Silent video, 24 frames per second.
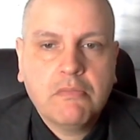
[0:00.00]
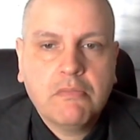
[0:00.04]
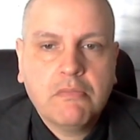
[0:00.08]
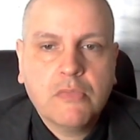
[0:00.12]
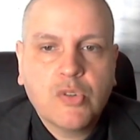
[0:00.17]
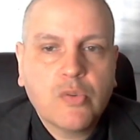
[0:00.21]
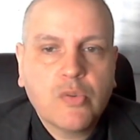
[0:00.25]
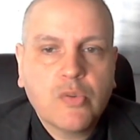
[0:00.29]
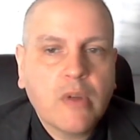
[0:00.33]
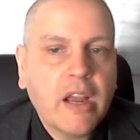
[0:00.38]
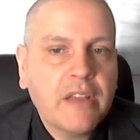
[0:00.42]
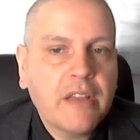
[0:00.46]

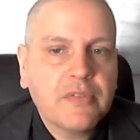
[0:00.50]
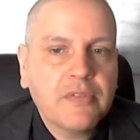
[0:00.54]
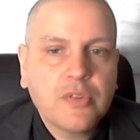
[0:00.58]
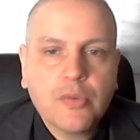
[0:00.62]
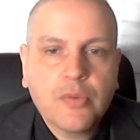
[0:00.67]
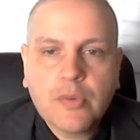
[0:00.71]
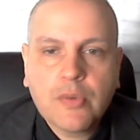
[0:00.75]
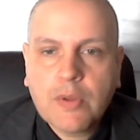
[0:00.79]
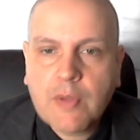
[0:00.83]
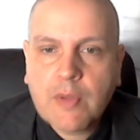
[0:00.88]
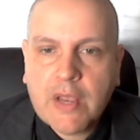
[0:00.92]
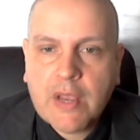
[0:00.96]
drive the
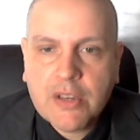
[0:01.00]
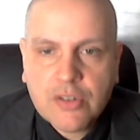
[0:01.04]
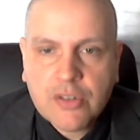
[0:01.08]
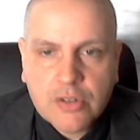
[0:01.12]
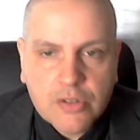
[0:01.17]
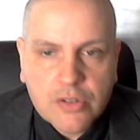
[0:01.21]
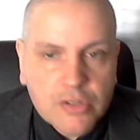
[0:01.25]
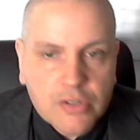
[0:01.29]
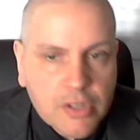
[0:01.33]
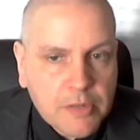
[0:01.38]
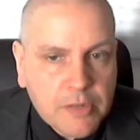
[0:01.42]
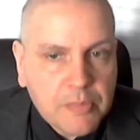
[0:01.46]

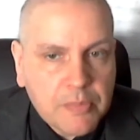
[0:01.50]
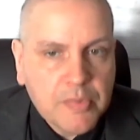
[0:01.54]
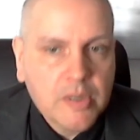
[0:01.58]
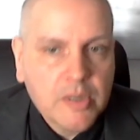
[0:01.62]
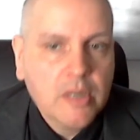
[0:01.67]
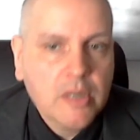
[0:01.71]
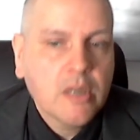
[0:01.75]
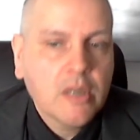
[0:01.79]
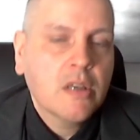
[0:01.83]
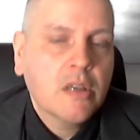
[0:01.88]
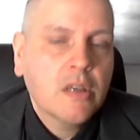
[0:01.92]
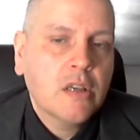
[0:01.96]
relationship
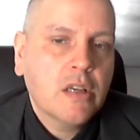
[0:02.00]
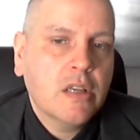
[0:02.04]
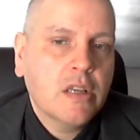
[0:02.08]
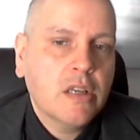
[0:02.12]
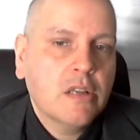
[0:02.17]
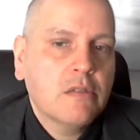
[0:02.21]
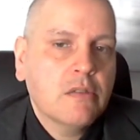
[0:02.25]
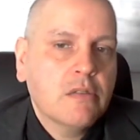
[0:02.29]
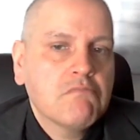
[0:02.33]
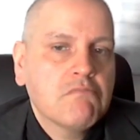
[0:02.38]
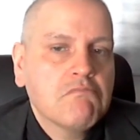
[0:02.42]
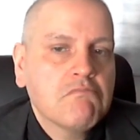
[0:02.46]

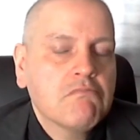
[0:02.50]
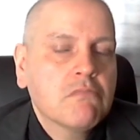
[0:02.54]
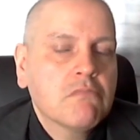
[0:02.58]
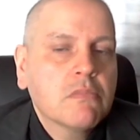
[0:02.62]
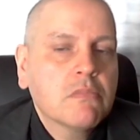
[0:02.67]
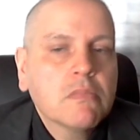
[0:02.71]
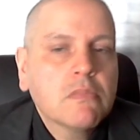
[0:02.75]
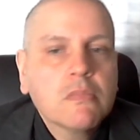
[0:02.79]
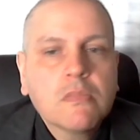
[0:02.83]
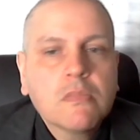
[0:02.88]
in